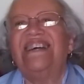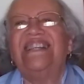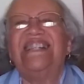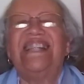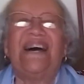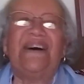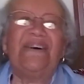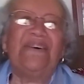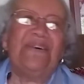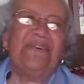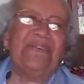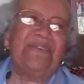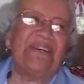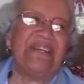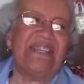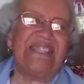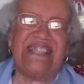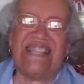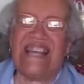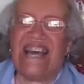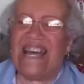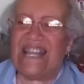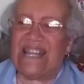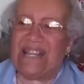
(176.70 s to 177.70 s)
Now, who
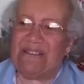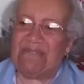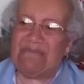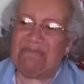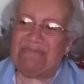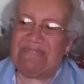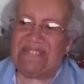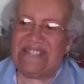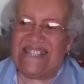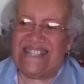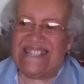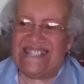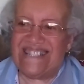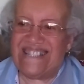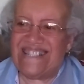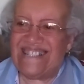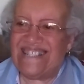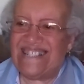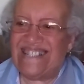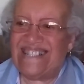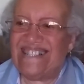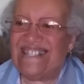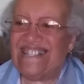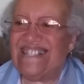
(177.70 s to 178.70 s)
could that have
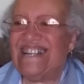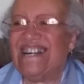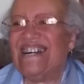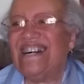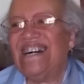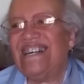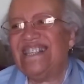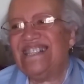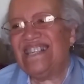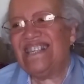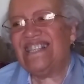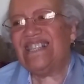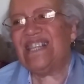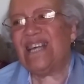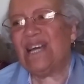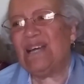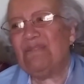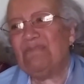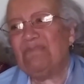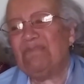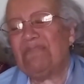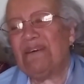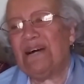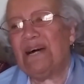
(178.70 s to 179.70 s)
been other
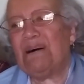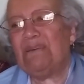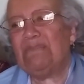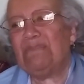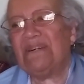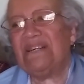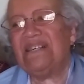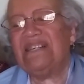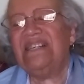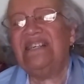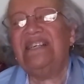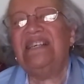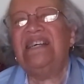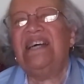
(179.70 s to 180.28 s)
than Baba?